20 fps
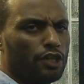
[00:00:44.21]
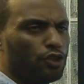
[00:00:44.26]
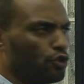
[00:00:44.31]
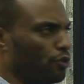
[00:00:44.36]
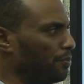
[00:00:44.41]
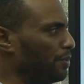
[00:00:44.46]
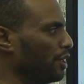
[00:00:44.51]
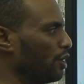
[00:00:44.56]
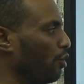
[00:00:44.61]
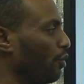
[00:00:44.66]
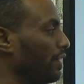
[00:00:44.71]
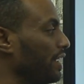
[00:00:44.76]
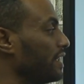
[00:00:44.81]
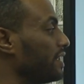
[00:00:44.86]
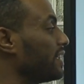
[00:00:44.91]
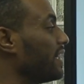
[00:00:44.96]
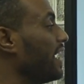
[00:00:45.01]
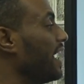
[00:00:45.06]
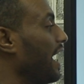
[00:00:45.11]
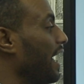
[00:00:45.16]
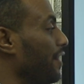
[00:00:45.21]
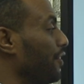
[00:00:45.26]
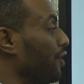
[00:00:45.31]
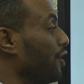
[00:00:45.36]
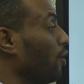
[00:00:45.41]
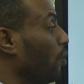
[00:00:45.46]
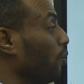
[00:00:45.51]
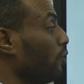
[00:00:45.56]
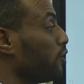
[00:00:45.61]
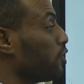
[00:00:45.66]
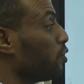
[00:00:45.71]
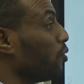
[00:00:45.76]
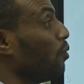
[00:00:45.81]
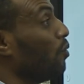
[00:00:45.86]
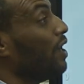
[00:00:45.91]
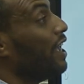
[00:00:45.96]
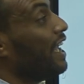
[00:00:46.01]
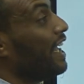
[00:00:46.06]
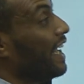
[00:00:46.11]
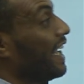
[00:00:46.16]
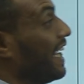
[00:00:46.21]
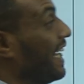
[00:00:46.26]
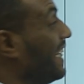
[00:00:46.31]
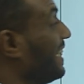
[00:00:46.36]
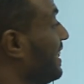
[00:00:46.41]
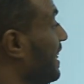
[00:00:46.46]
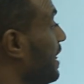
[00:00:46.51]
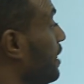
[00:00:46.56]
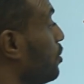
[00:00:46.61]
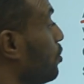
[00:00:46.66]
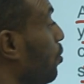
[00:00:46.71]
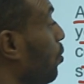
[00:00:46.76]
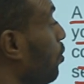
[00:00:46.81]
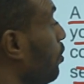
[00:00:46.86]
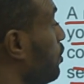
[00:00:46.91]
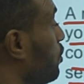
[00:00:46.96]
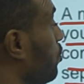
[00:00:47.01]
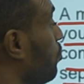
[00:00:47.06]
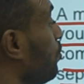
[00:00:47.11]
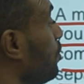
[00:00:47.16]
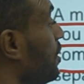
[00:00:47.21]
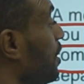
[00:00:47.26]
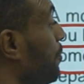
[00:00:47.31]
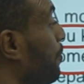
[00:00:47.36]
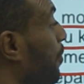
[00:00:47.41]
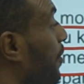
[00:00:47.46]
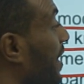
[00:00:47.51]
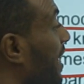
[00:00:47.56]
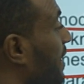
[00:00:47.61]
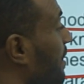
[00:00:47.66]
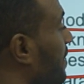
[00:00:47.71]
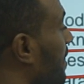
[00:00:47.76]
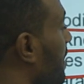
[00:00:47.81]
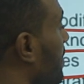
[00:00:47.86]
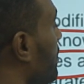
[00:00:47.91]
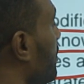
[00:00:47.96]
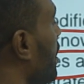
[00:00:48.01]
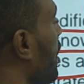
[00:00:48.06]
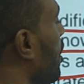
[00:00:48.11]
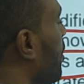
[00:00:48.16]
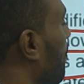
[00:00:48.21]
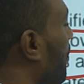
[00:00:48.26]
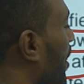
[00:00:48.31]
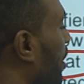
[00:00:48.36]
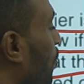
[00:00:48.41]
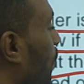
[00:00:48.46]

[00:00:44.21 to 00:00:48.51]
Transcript: to be honest. And then also it is also separated by